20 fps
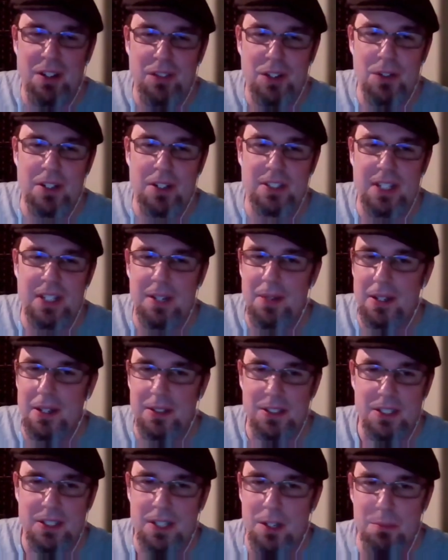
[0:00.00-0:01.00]
whatever you want to say about it.
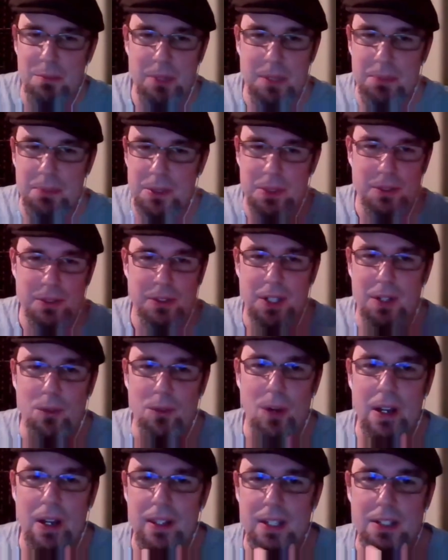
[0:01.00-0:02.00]
Just tell people,
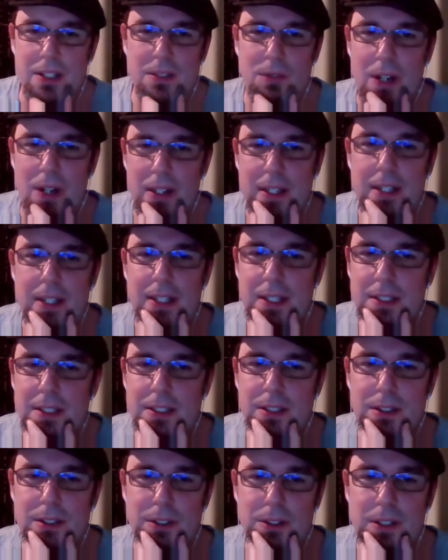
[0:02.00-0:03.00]
why they need
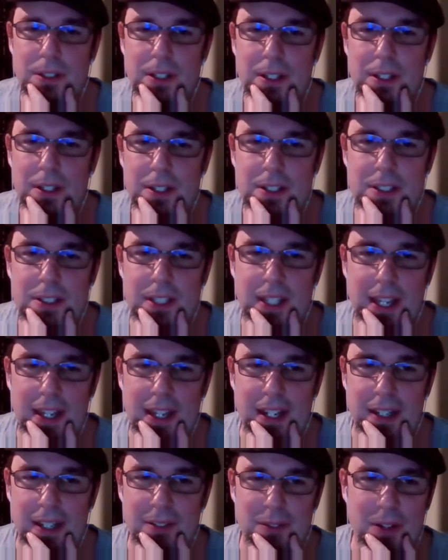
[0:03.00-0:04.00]
to
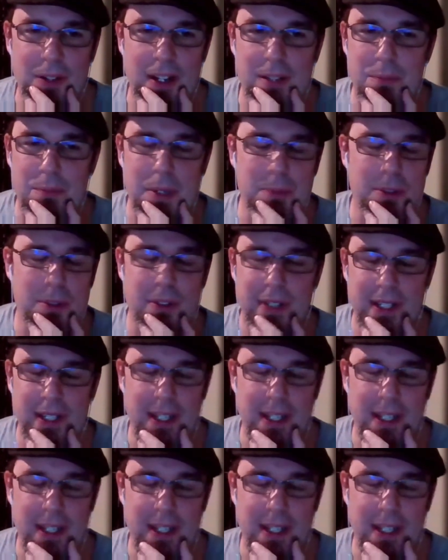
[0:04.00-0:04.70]
get it. Why people are